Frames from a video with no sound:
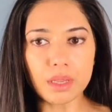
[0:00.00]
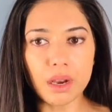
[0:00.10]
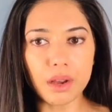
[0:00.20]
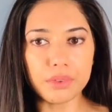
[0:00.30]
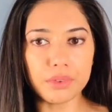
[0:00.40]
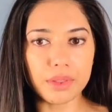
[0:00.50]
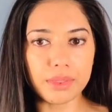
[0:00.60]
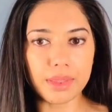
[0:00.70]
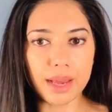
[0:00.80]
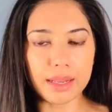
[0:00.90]
Other than
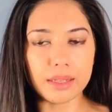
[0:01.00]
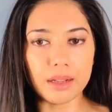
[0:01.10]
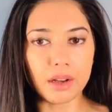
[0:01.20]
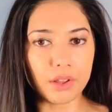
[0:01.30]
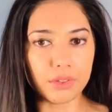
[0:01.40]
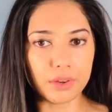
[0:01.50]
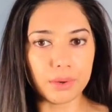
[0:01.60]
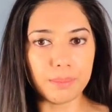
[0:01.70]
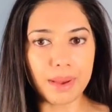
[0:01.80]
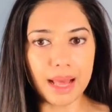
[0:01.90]
that, other
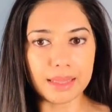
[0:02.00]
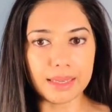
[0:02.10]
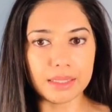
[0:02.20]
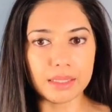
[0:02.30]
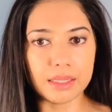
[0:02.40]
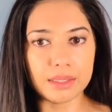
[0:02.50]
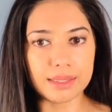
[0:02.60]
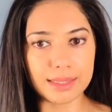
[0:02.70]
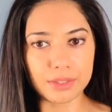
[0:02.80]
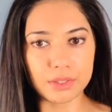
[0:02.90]
malic,
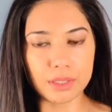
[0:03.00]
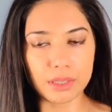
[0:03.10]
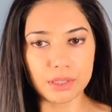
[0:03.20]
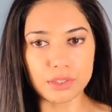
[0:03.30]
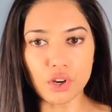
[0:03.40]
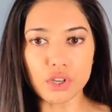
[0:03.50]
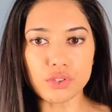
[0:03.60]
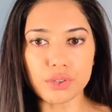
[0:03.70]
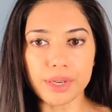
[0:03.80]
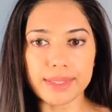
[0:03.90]

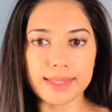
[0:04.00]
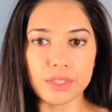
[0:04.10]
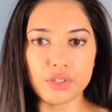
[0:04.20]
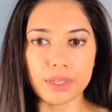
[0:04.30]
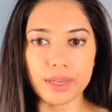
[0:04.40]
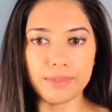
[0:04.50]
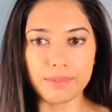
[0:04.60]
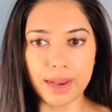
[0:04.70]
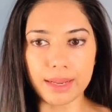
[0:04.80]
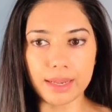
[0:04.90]
tartaric, citric, and
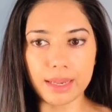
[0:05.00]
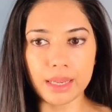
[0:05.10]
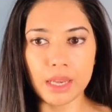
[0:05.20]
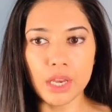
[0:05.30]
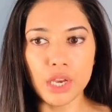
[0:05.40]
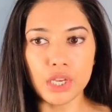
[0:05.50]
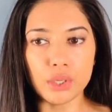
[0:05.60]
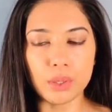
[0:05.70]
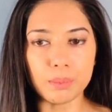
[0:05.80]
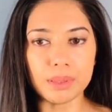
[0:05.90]
phytic, you
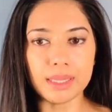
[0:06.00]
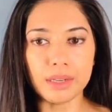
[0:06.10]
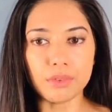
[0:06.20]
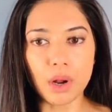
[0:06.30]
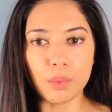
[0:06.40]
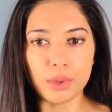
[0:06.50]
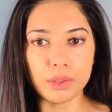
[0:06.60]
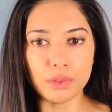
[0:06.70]
can play around with